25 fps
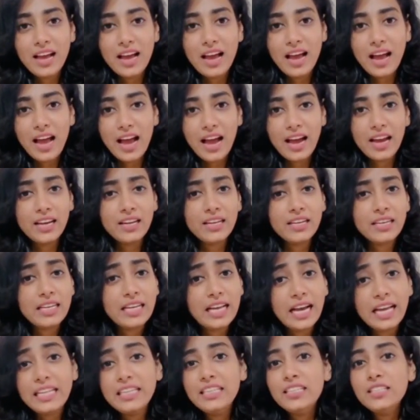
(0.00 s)
and
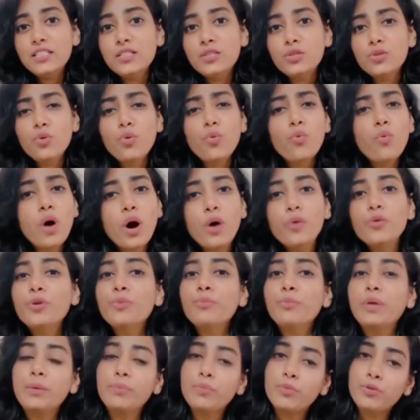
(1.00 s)
guidance throughout my
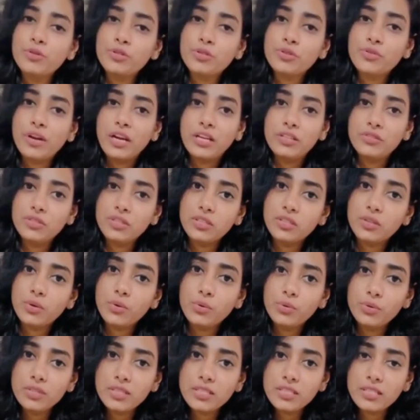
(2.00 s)
postgraduate
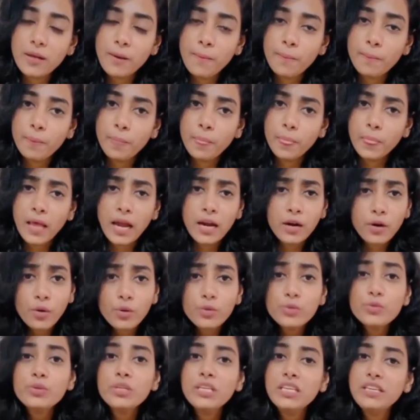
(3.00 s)
course and also
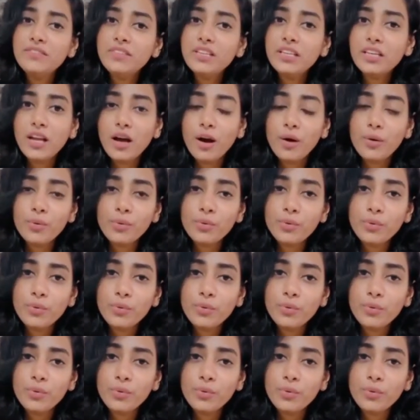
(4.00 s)
even now.